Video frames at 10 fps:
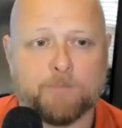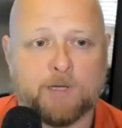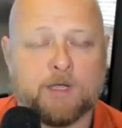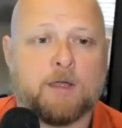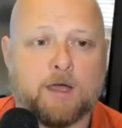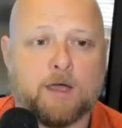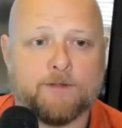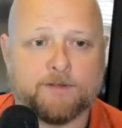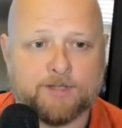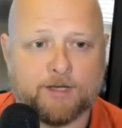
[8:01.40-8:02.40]
up. And
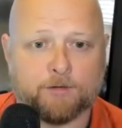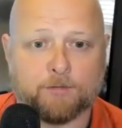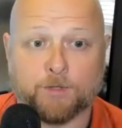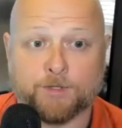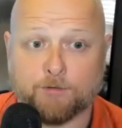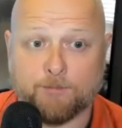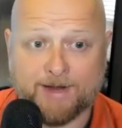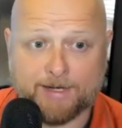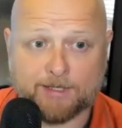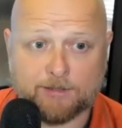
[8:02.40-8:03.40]
then sell what's
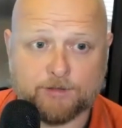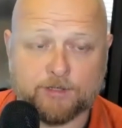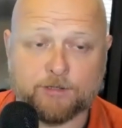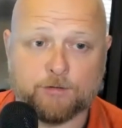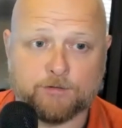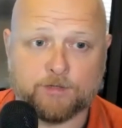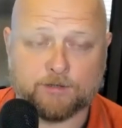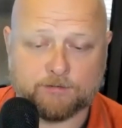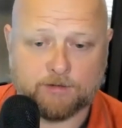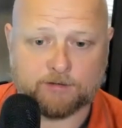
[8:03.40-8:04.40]
remaining. You could do the
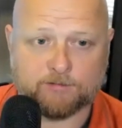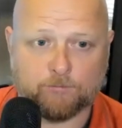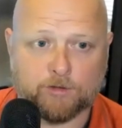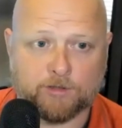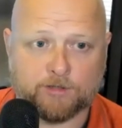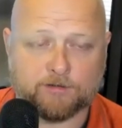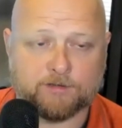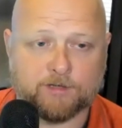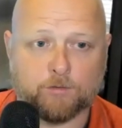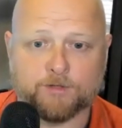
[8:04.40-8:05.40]
construction work and
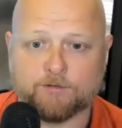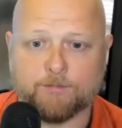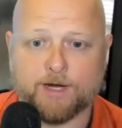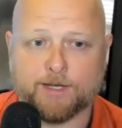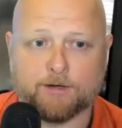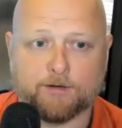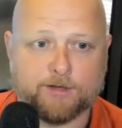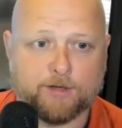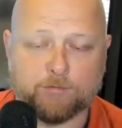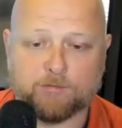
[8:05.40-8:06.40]
sell what's remaining on
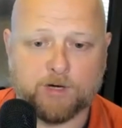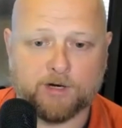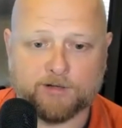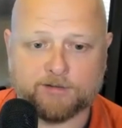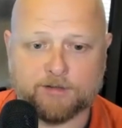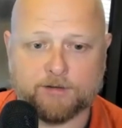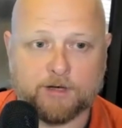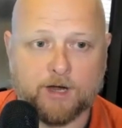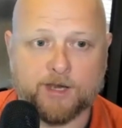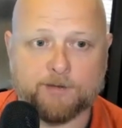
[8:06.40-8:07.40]
the open market as another
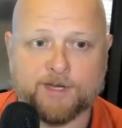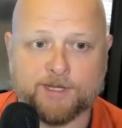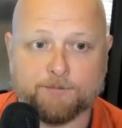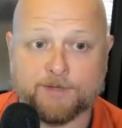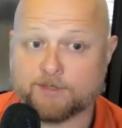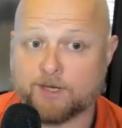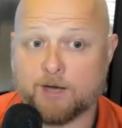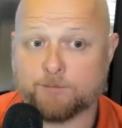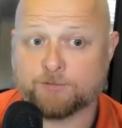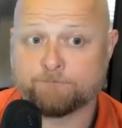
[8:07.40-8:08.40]
condominium. That's an
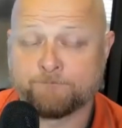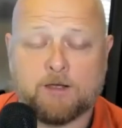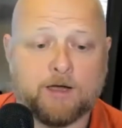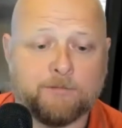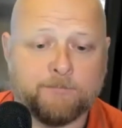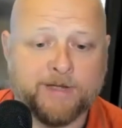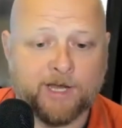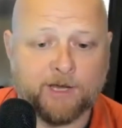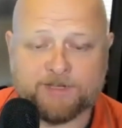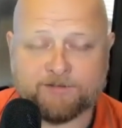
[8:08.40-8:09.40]
option. May
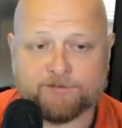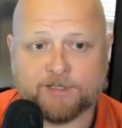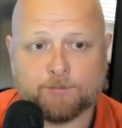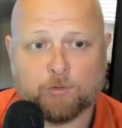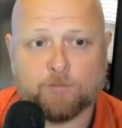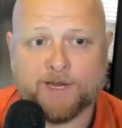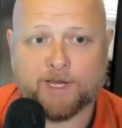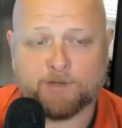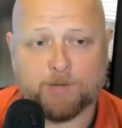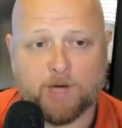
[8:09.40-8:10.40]
not be feasible, may
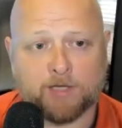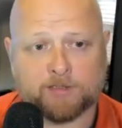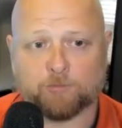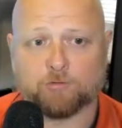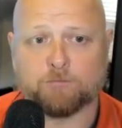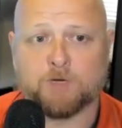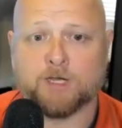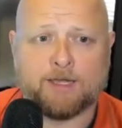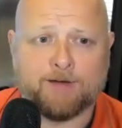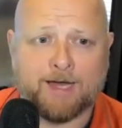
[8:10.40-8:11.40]
not be possible, but
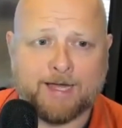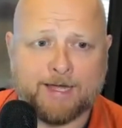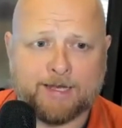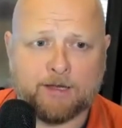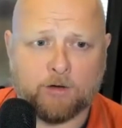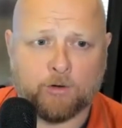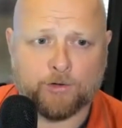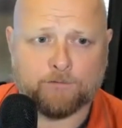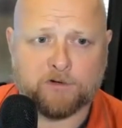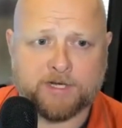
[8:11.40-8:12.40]
if I had a
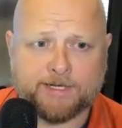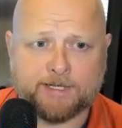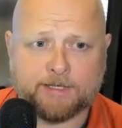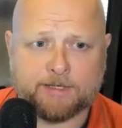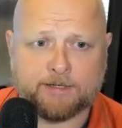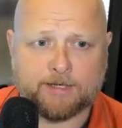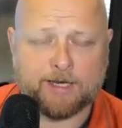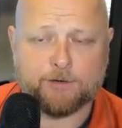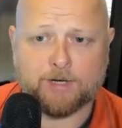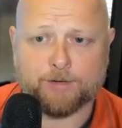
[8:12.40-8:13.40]
holdover tenant and I
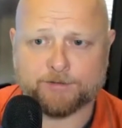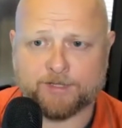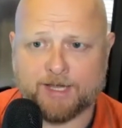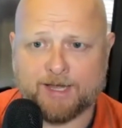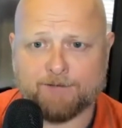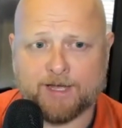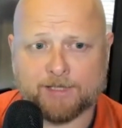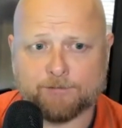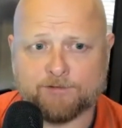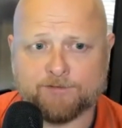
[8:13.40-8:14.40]
knew I was going to have a
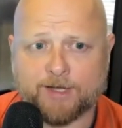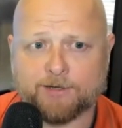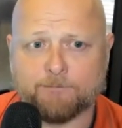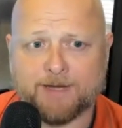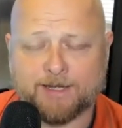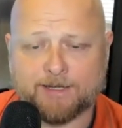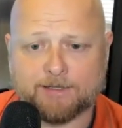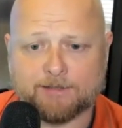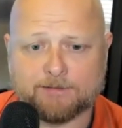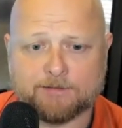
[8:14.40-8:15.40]
hell of a fight on my
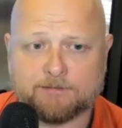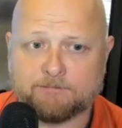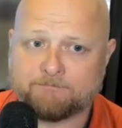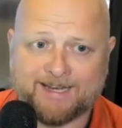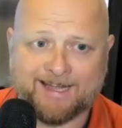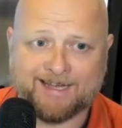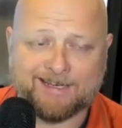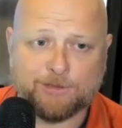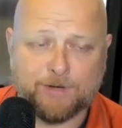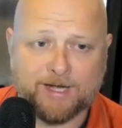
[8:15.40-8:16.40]
hands and I
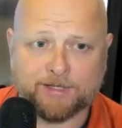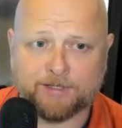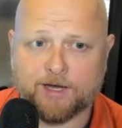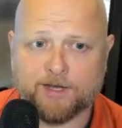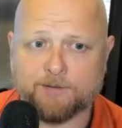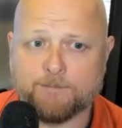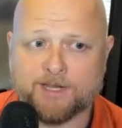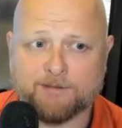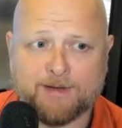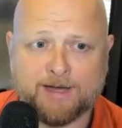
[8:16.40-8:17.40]
knew I could
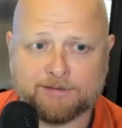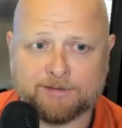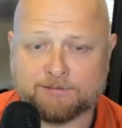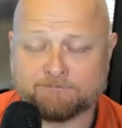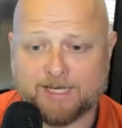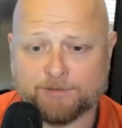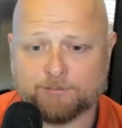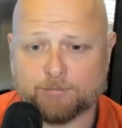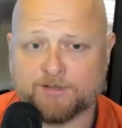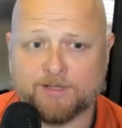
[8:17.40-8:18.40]
condominiumize it, I would
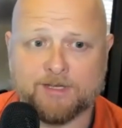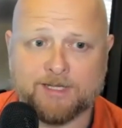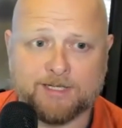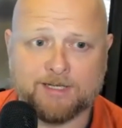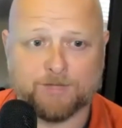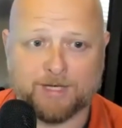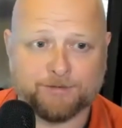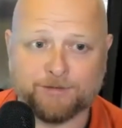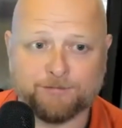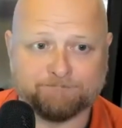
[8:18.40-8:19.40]
split the deed and I
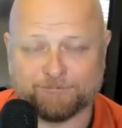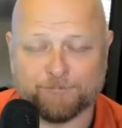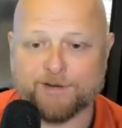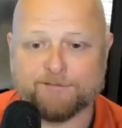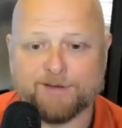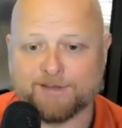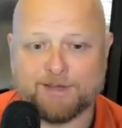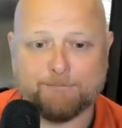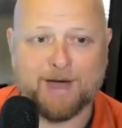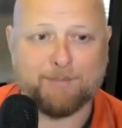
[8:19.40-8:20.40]
would renovate
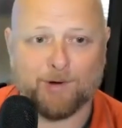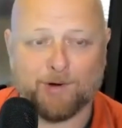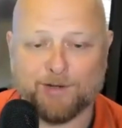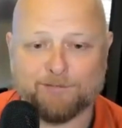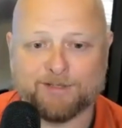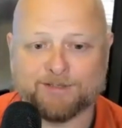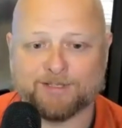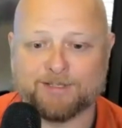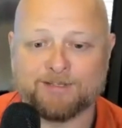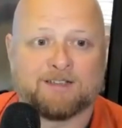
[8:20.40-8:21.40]
my part of it.
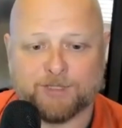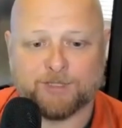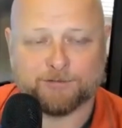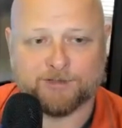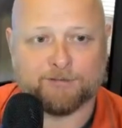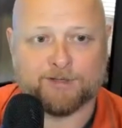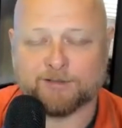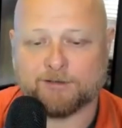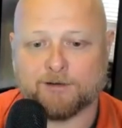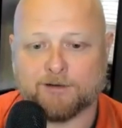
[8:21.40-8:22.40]
Then, you know, sell it
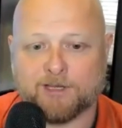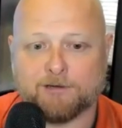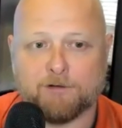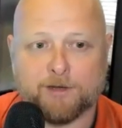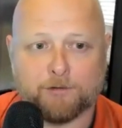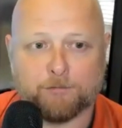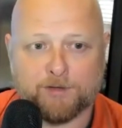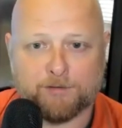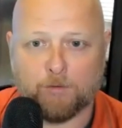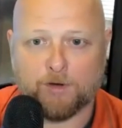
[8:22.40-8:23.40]
as a turnkey rental
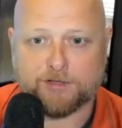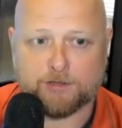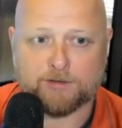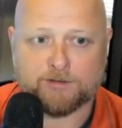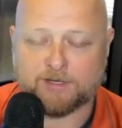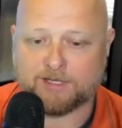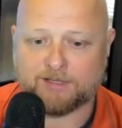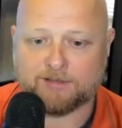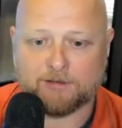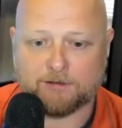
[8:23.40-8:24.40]
with one unit that
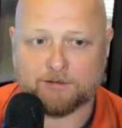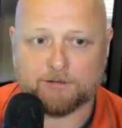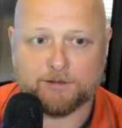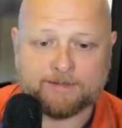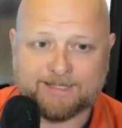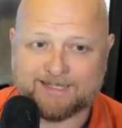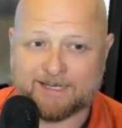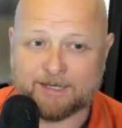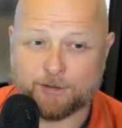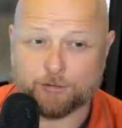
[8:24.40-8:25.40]
needs turned. Is it
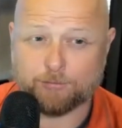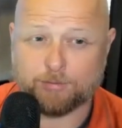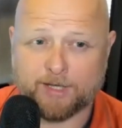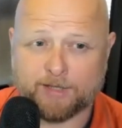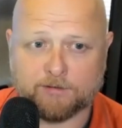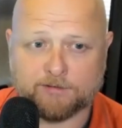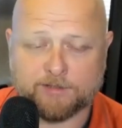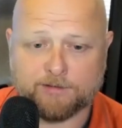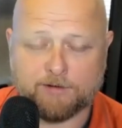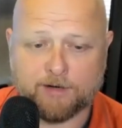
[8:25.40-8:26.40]
a duplex on
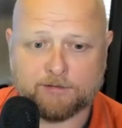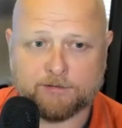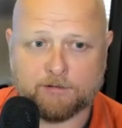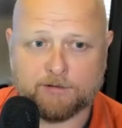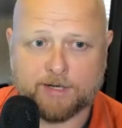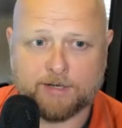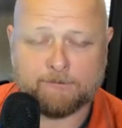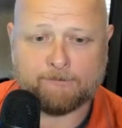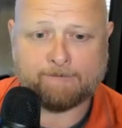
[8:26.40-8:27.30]
city records already?